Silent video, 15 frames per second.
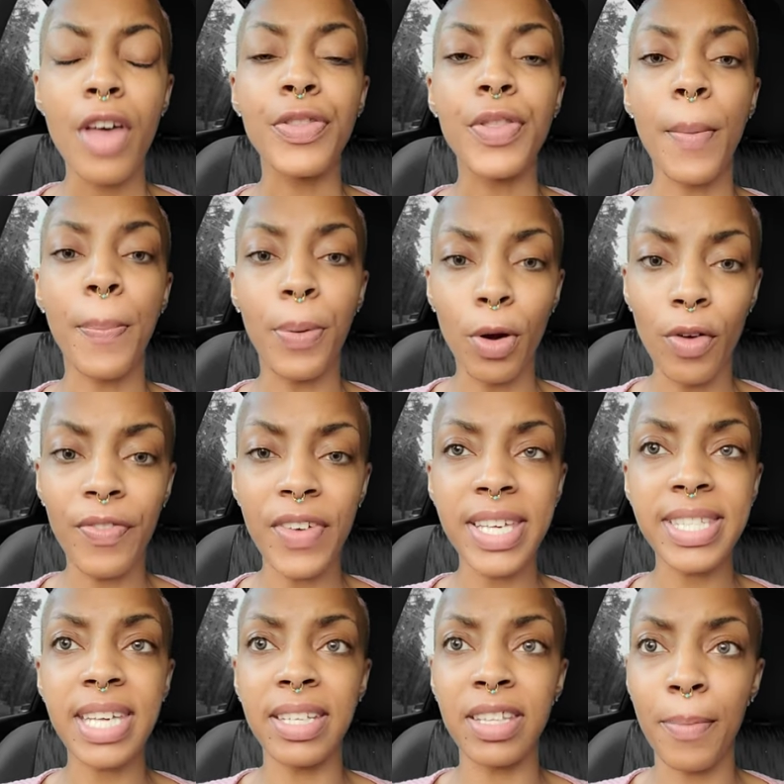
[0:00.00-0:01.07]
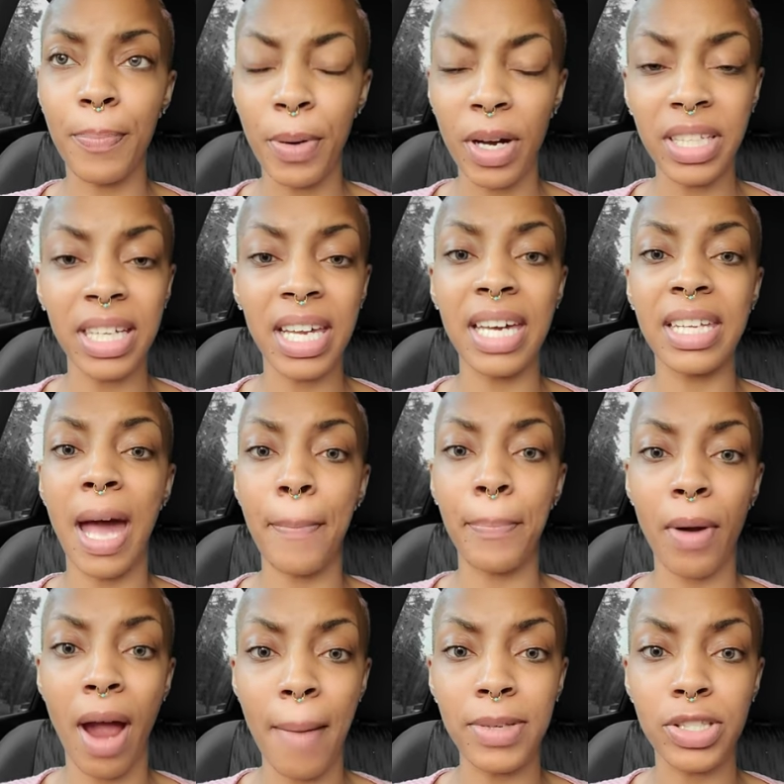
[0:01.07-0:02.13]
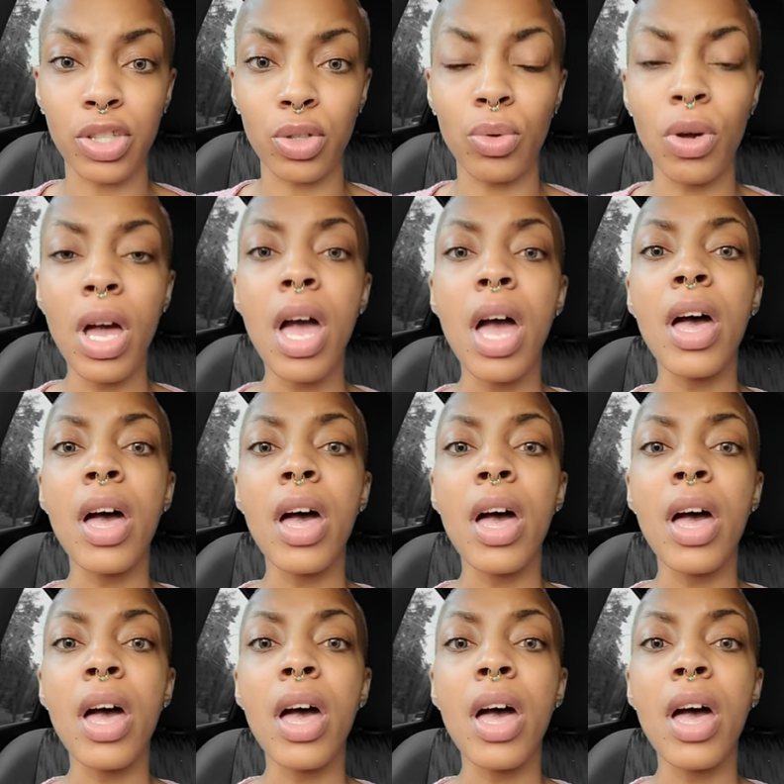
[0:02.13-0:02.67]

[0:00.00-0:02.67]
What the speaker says: The proof is in the pudding, and I promise you,